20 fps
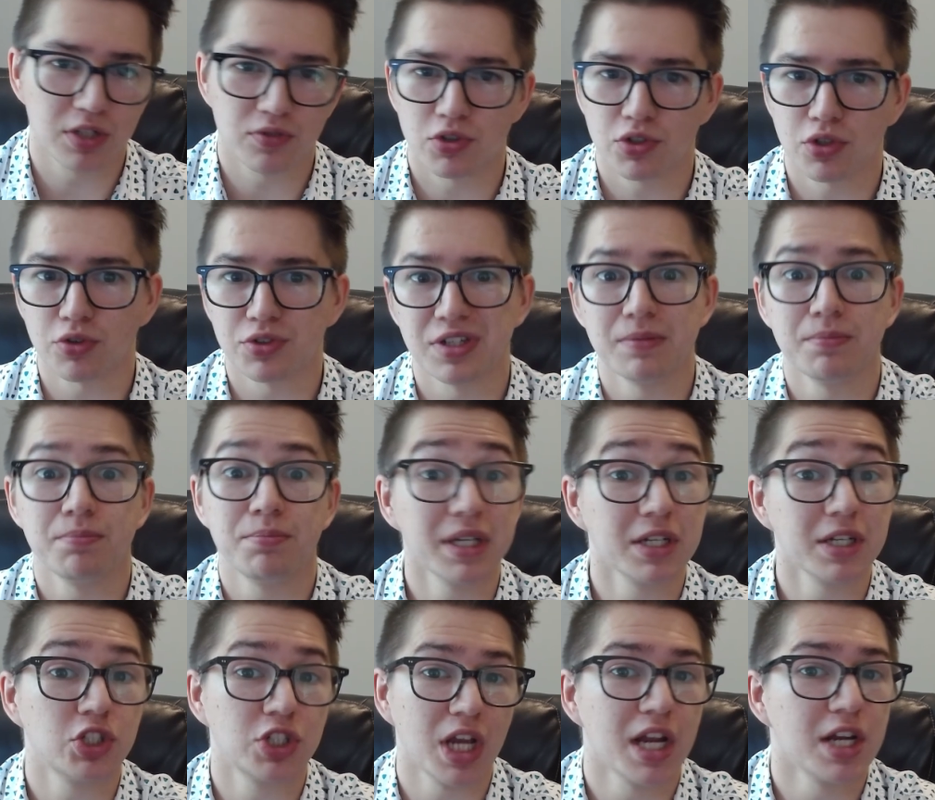result in
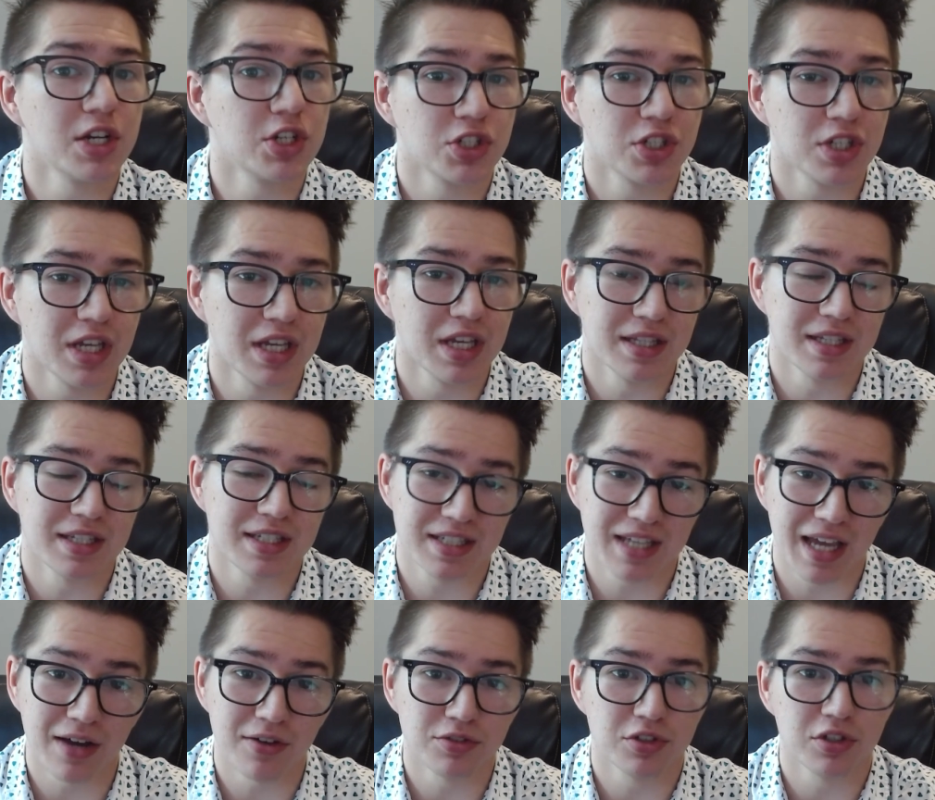big changes in the
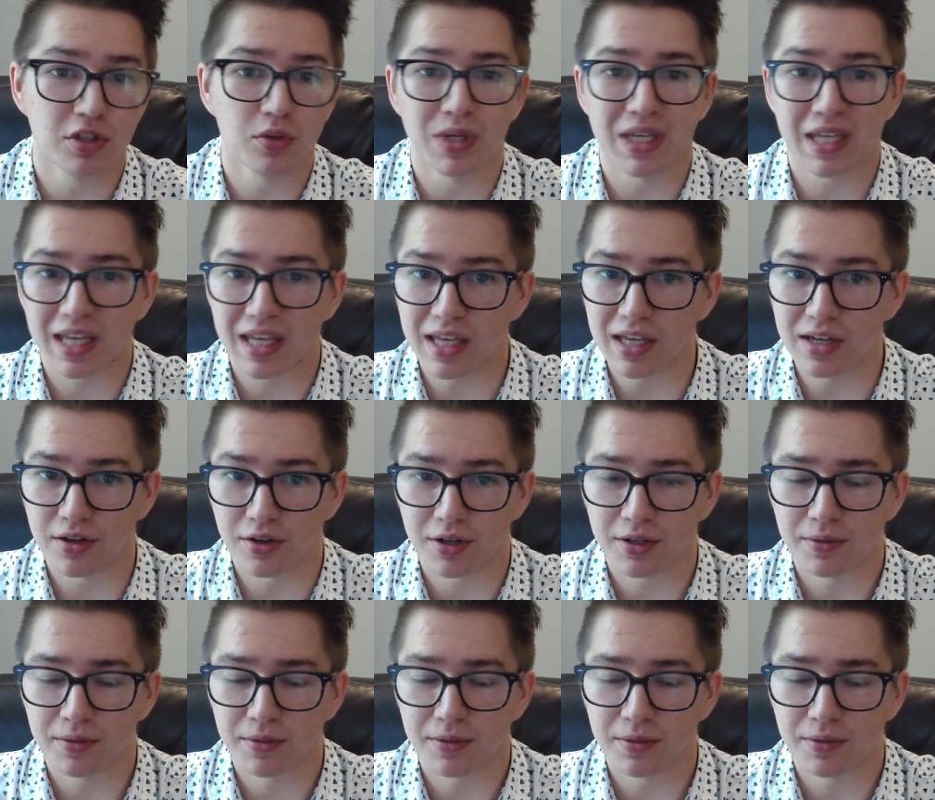sounds that we hear.